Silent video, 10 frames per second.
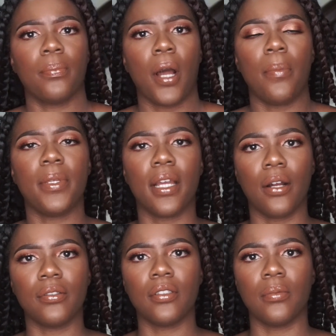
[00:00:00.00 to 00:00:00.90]
popping
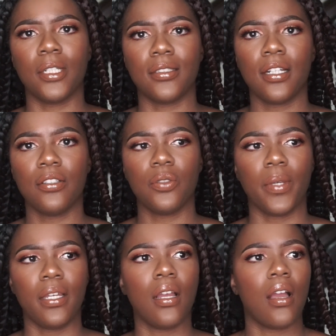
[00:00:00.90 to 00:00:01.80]
out so much. Did I lose
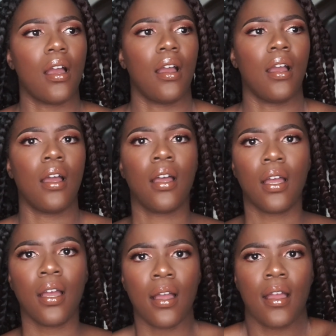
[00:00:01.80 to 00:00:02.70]
weight?
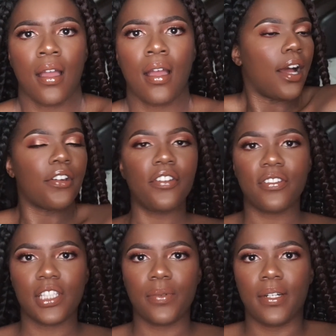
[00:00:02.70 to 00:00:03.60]
How cute
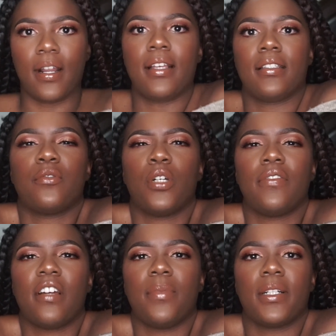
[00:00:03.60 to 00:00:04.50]
is this sweater, guys?
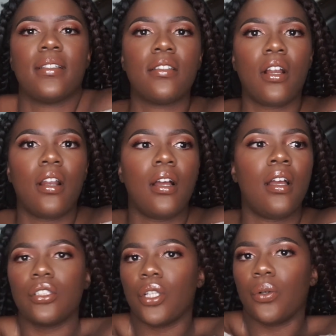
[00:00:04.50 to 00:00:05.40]
25 bucks at Zara.
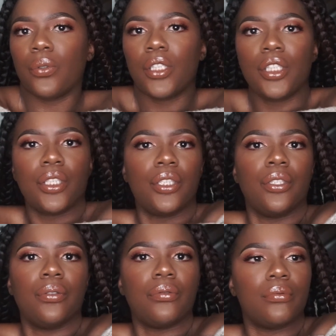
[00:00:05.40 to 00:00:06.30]
So
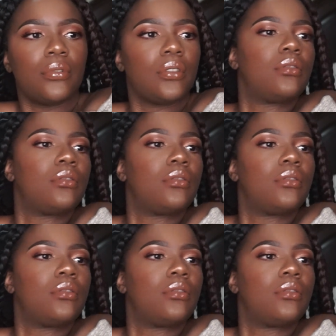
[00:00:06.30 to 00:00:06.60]
cute.